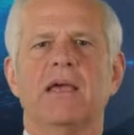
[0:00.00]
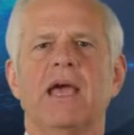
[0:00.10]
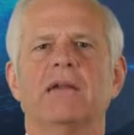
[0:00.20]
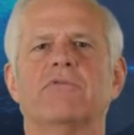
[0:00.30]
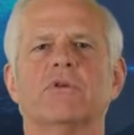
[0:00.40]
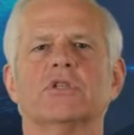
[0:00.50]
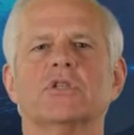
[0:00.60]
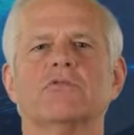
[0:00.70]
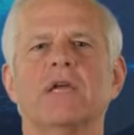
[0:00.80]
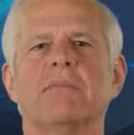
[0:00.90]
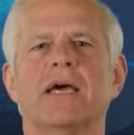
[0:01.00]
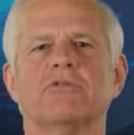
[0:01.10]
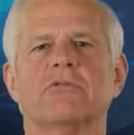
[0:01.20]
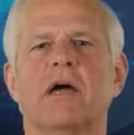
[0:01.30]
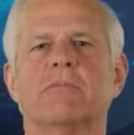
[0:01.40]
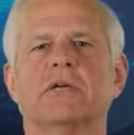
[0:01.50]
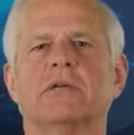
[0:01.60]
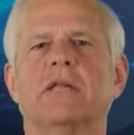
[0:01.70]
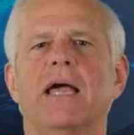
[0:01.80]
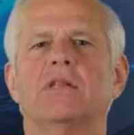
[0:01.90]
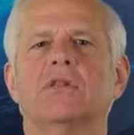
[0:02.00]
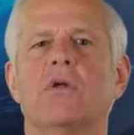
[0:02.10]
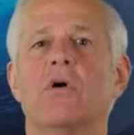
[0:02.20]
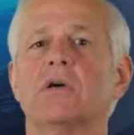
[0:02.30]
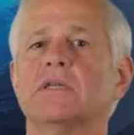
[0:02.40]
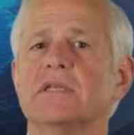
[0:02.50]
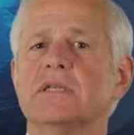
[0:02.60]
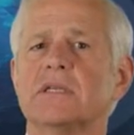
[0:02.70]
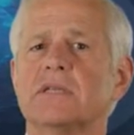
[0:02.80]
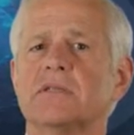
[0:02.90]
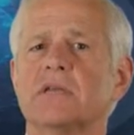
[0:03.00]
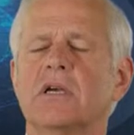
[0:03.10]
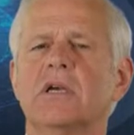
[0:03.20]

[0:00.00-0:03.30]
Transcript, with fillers: And for extreme astronomical and long distance,